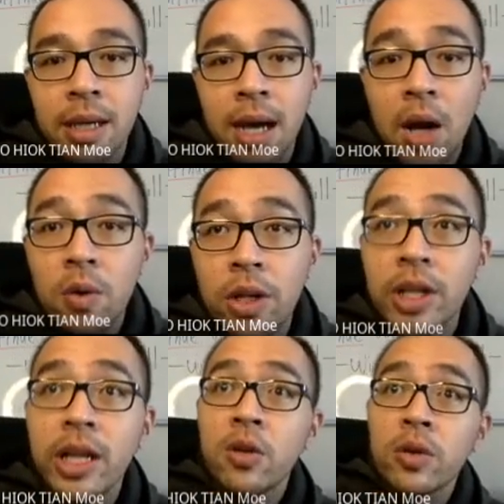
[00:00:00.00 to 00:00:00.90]
how did
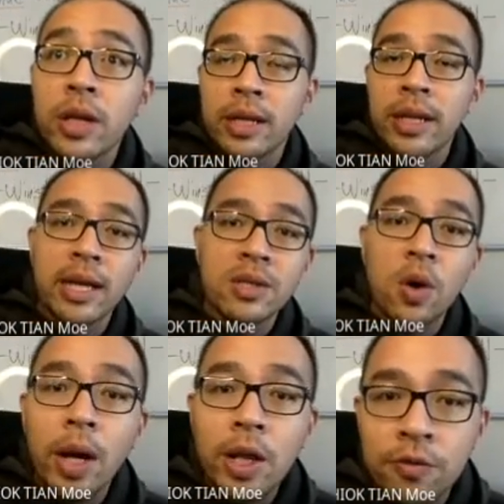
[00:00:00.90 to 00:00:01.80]
they know that there's
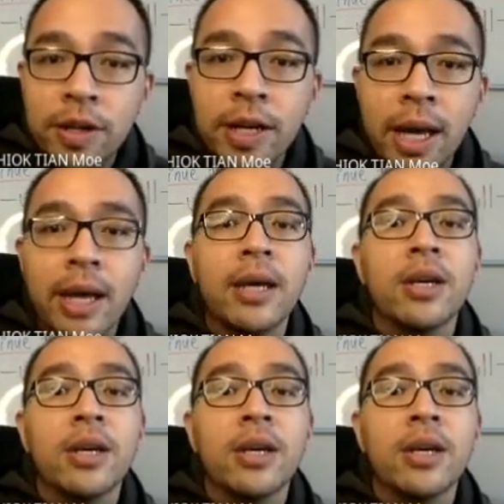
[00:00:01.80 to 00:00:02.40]
oil over there?